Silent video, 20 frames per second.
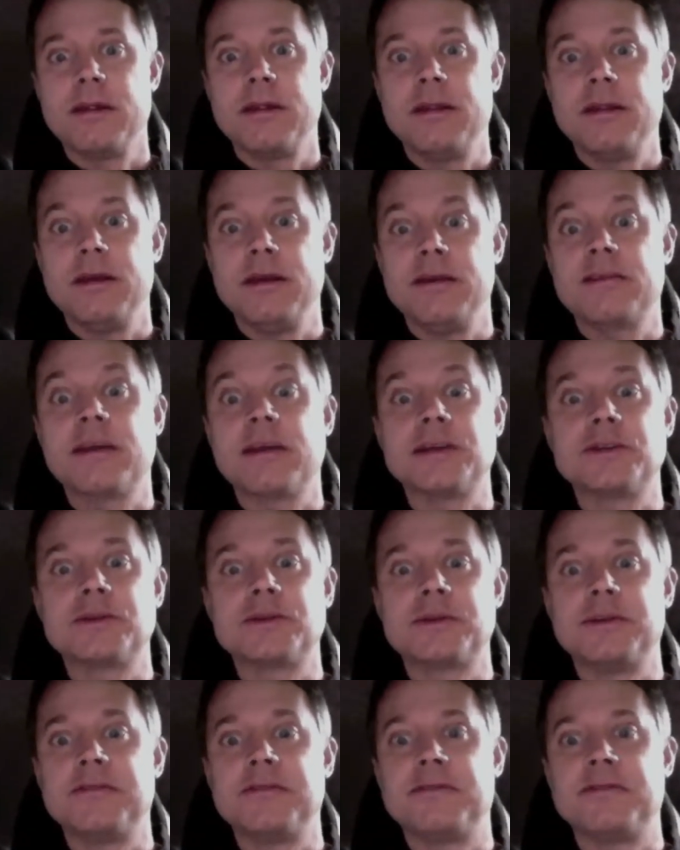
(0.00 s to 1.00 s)
the schedules
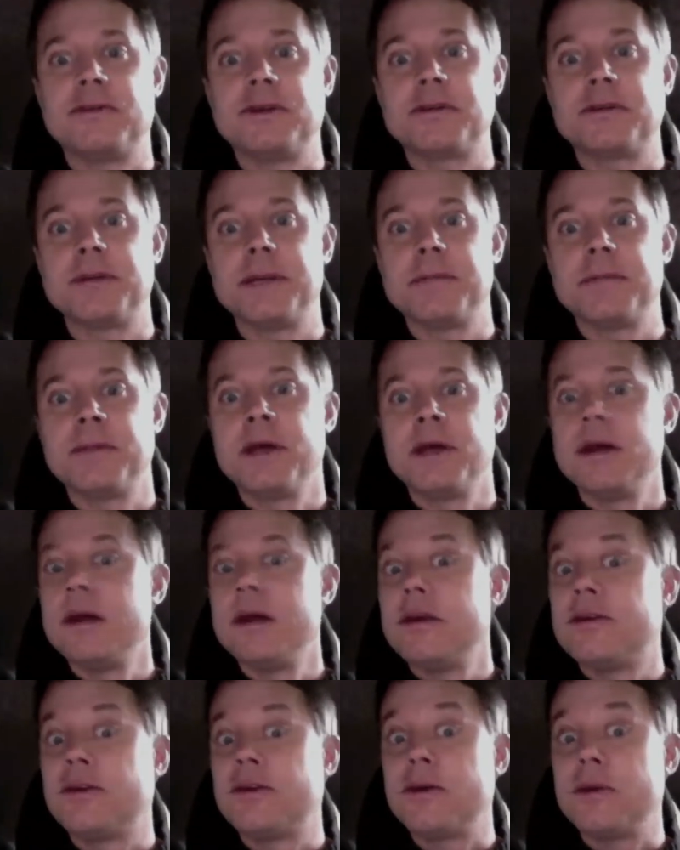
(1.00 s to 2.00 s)
of reinforcement.
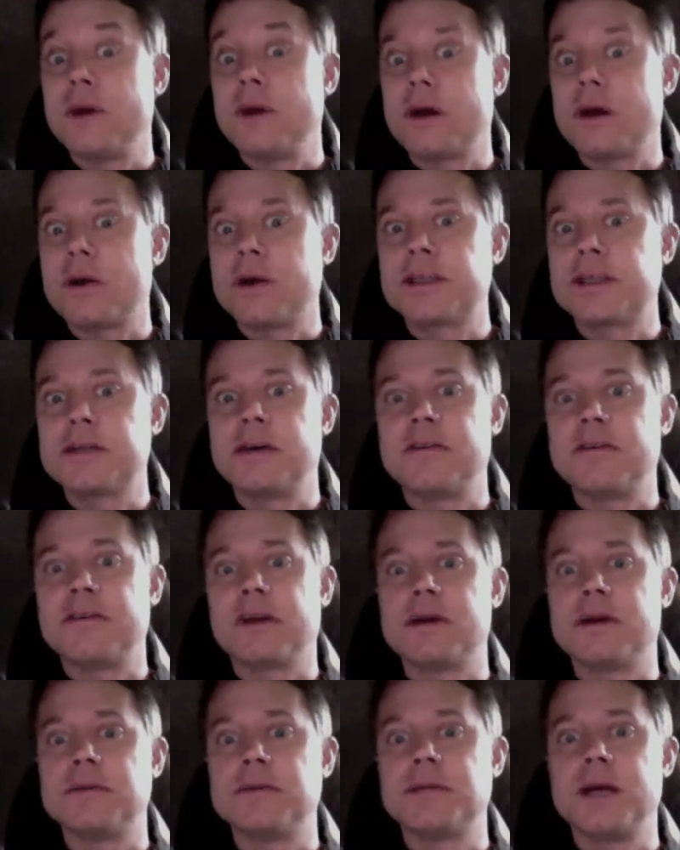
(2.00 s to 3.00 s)
So a question often
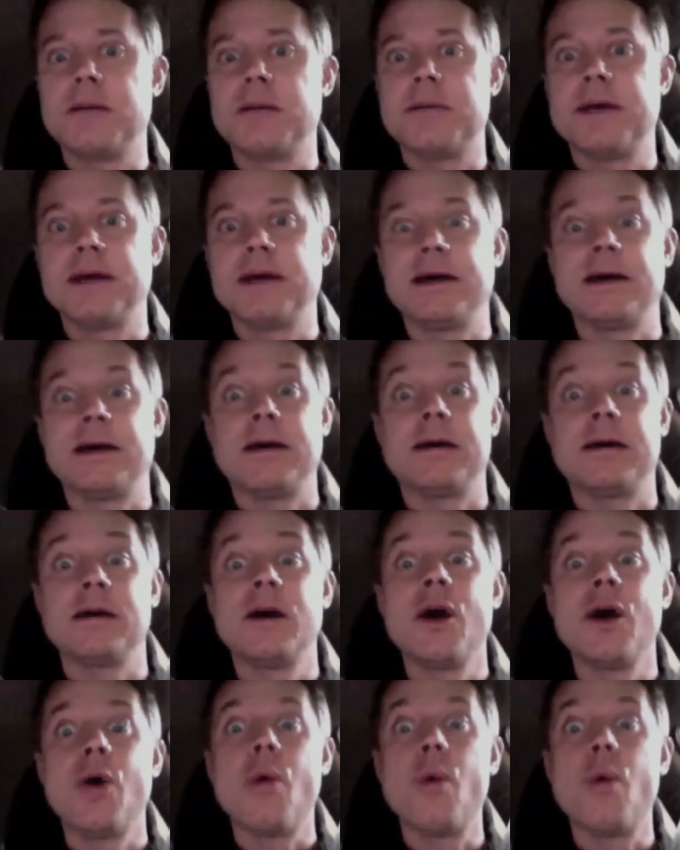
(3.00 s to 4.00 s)
comes up,
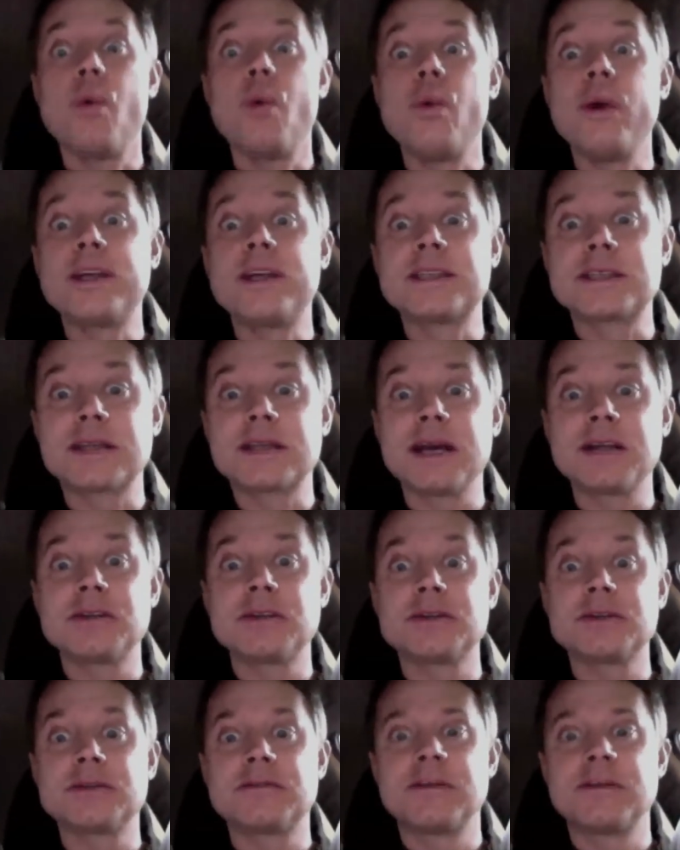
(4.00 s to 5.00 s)
which
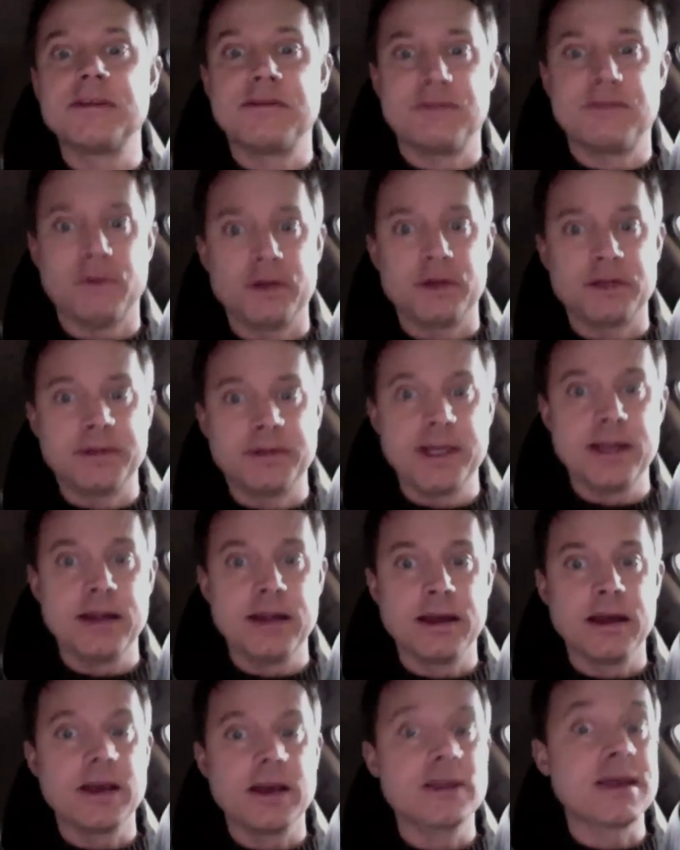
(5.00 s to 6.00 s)
schedules of reinforcement
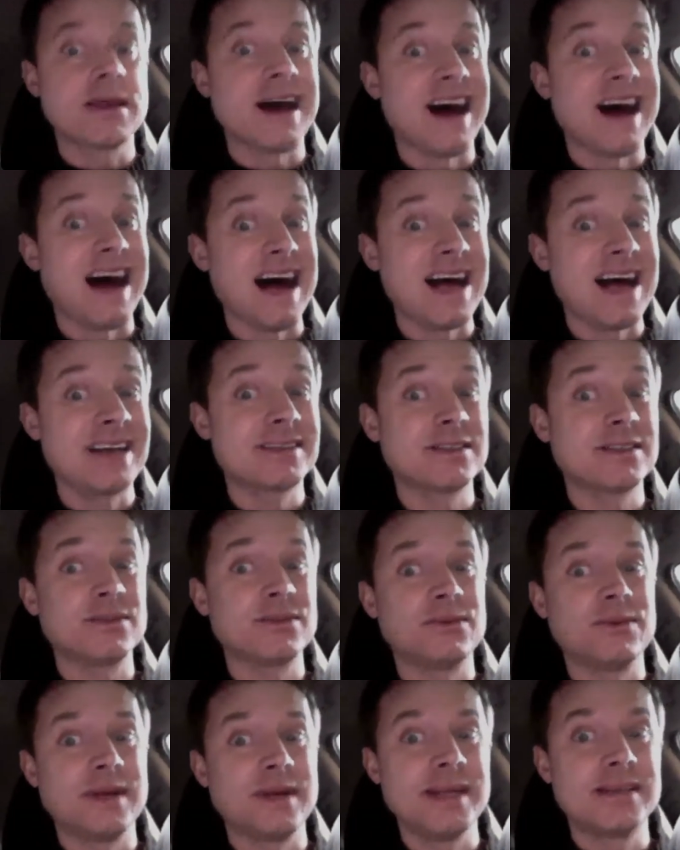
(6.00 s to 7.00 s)
get the highest
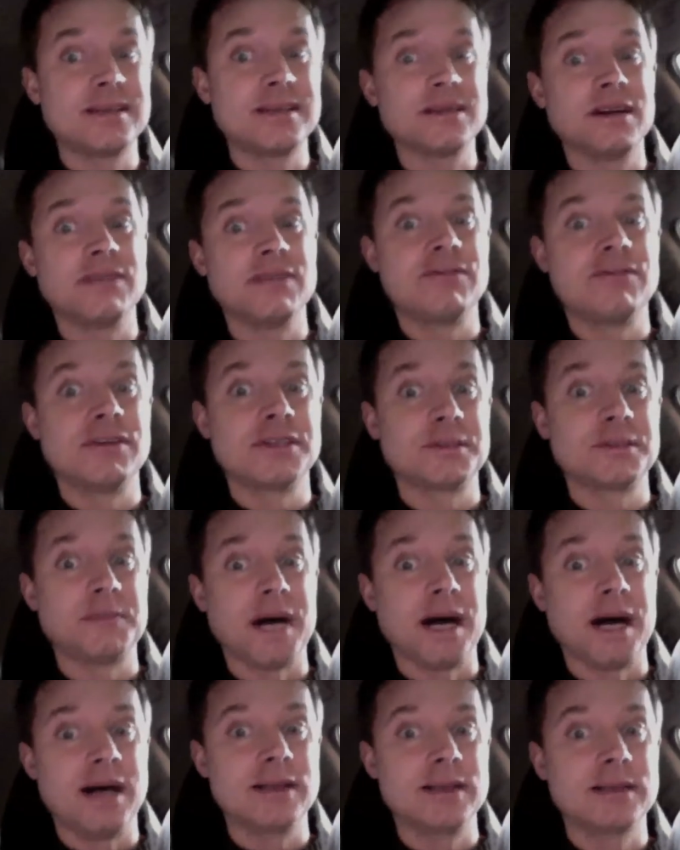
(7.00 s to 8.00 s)
rates of
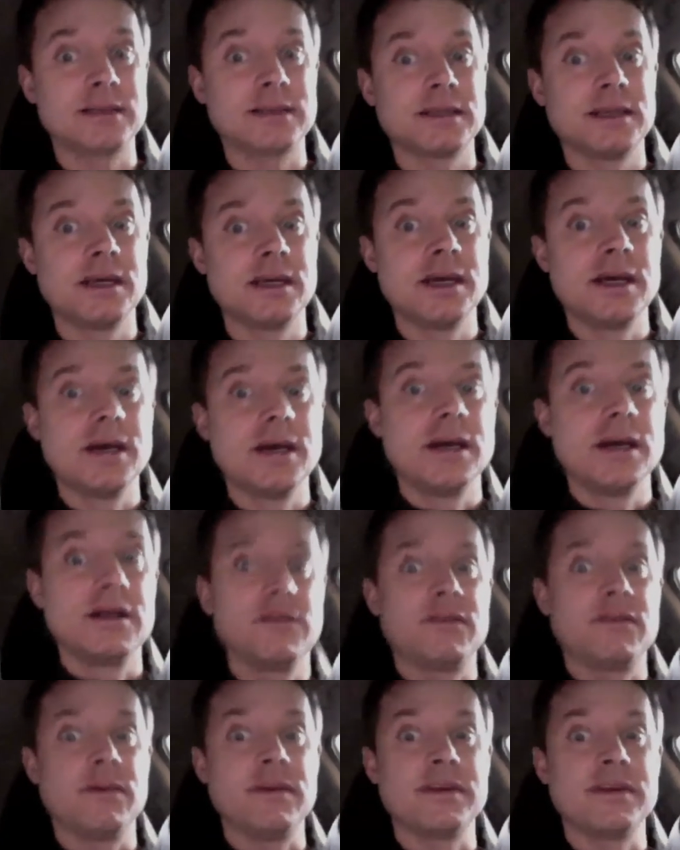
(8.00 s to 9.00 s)
response?
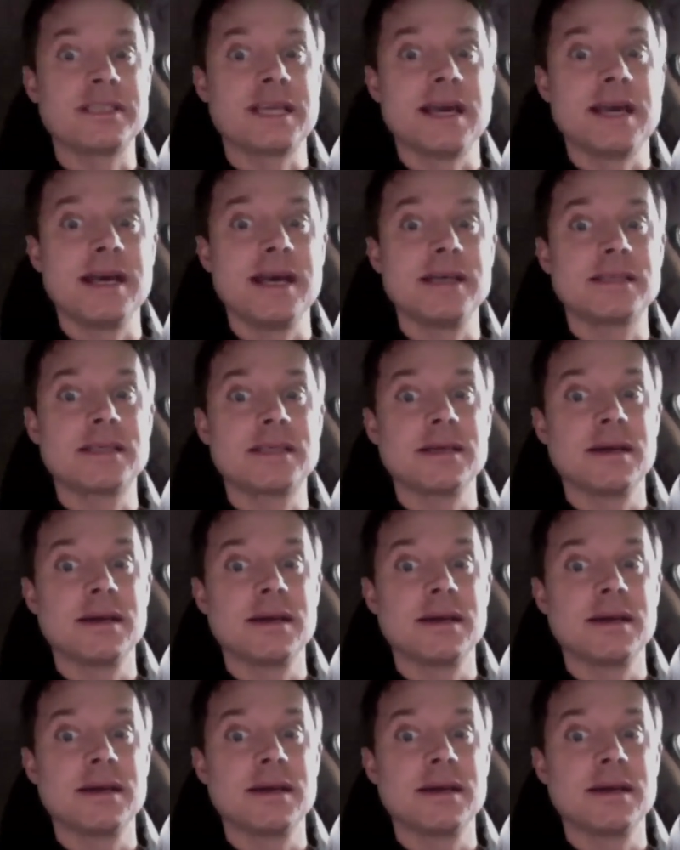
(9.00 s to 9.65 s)
So in this case,